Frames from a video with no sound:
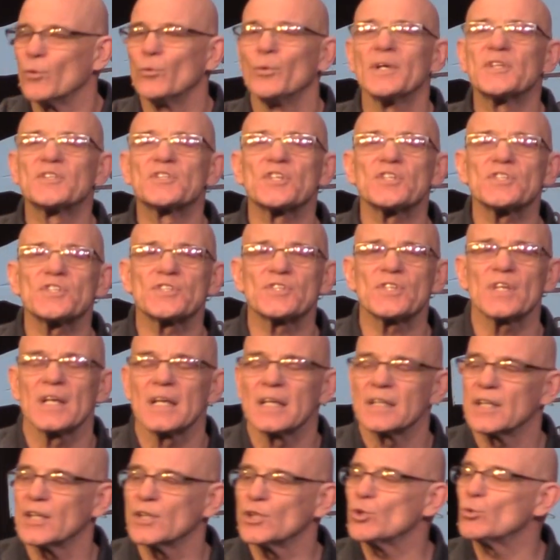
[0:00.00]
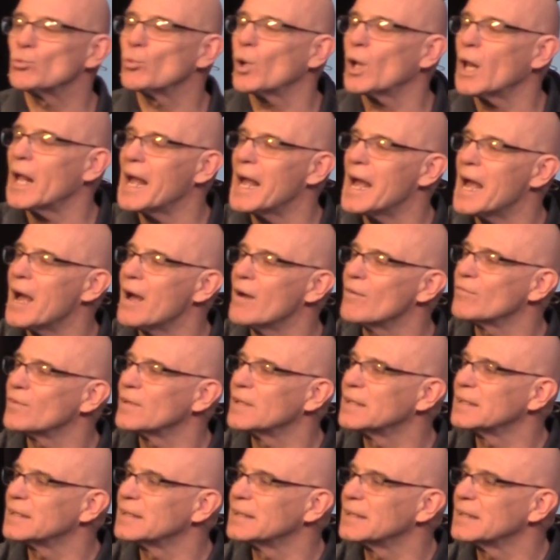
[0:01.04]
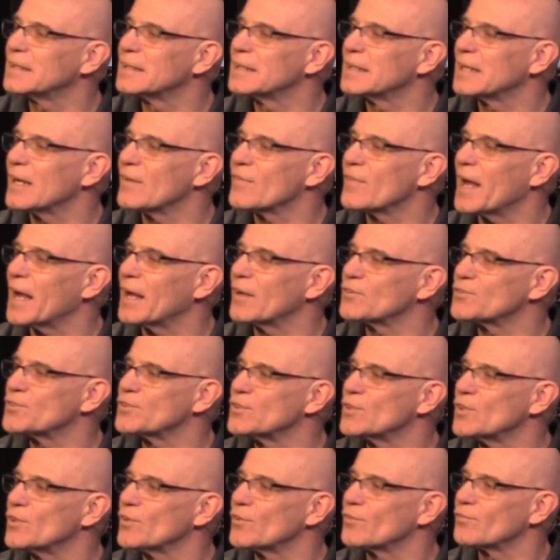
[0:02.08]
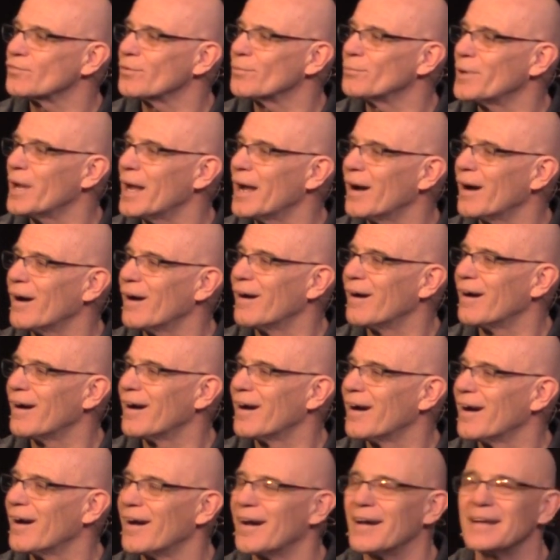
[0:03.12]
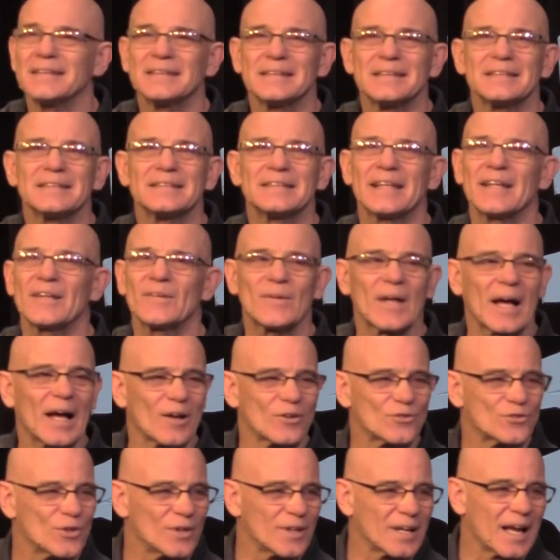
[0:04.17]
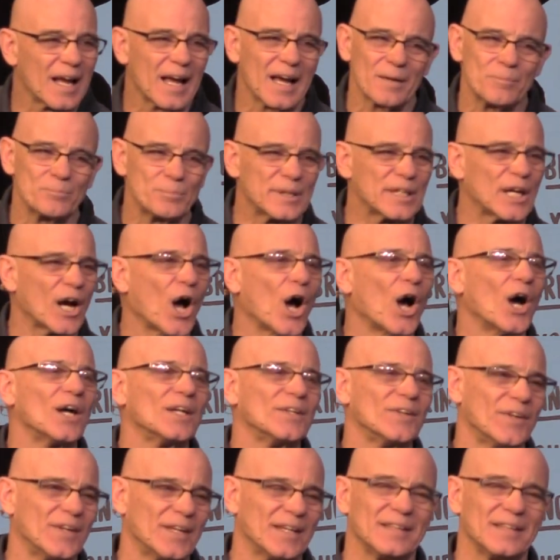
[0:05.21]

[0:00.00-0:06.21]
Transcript: Riches that you will have a thousand years from now, 10,000 beyond.